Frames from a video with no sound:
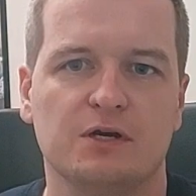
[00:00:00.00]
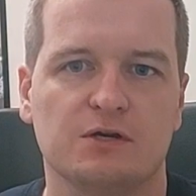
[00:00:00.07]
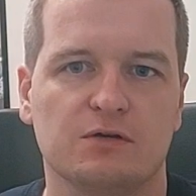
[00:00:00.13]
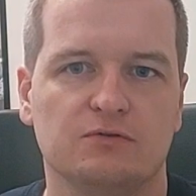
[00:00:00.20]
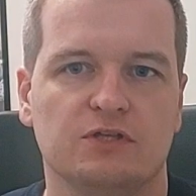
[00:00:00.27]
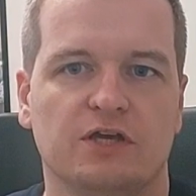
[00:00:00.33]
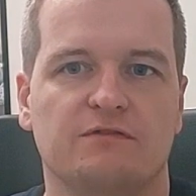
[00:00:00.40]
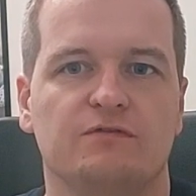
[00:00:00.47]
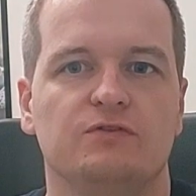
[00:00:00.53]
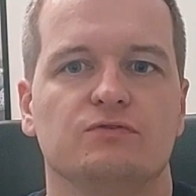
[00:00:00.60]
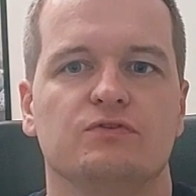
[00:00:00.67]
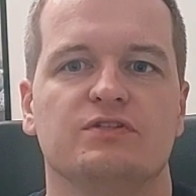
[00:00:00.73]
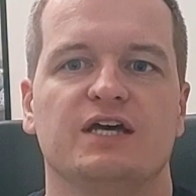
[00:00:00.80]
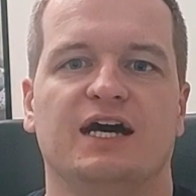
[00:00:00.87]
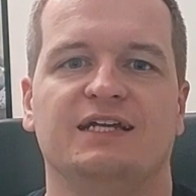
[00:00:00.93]
could have
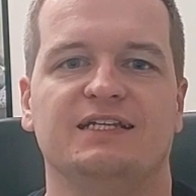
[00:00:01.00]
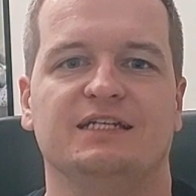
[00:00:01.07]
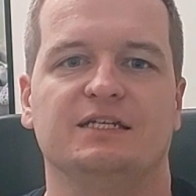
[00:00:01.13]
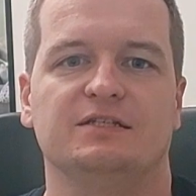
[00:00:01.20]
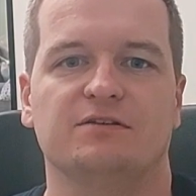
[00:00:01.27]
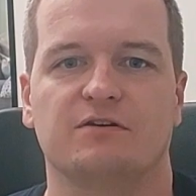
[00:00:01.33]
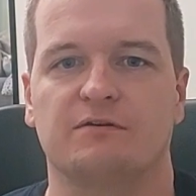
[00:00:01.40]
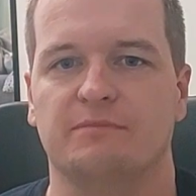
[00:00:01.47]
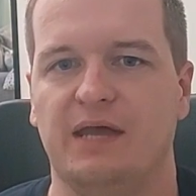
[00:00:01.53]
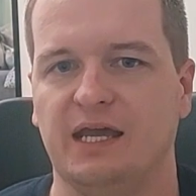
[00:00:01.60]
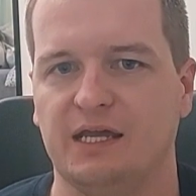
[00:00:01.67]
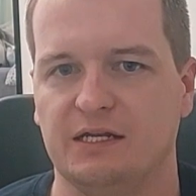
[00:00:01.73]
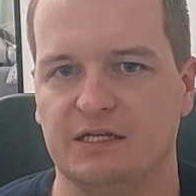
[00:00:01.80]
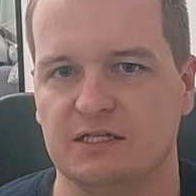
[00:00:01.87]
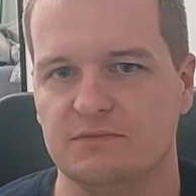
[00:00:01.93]
used the Antikythera
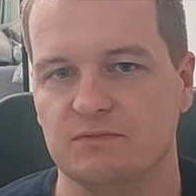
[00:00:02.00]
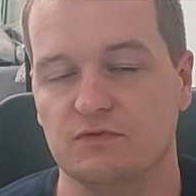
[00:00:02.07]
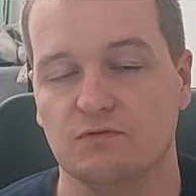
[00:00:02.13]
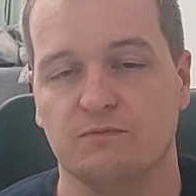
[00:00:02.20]
mechanism to